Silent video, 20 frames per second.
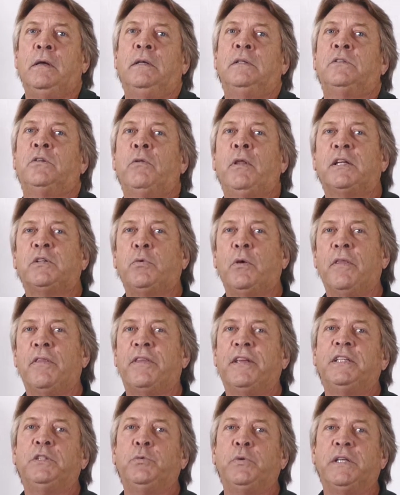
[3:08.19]
So that's one of the
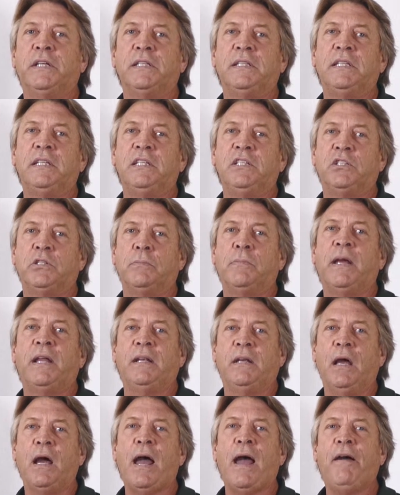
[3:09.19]
things we can teach them.
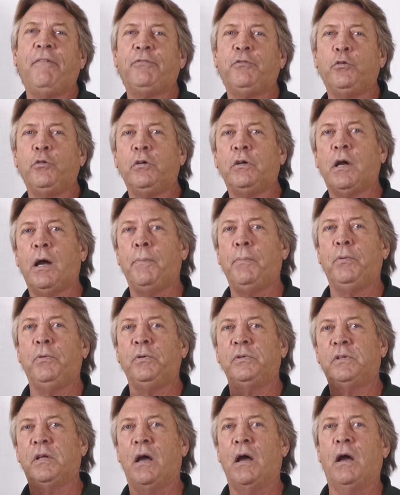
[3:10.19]
And after a couple
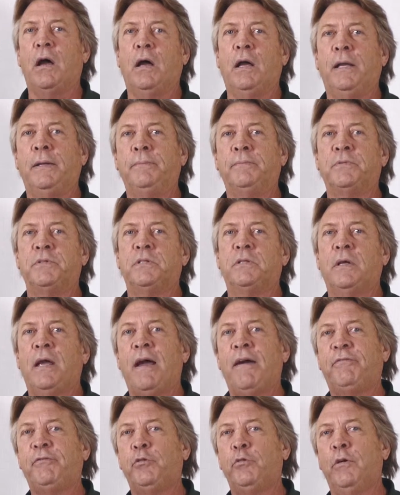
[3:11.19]
of times,
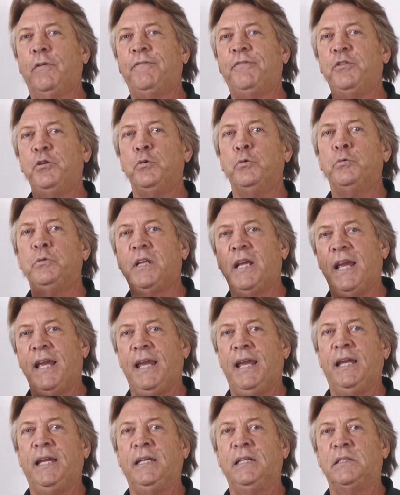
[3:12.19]
after a few
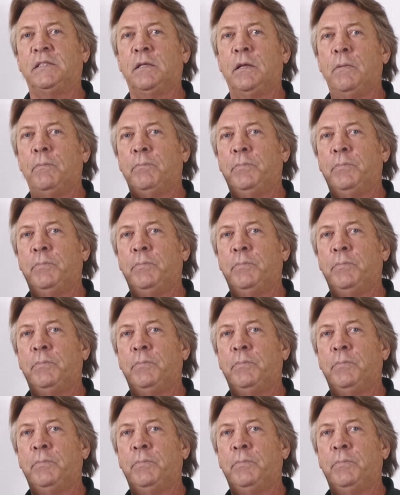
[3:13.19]
days,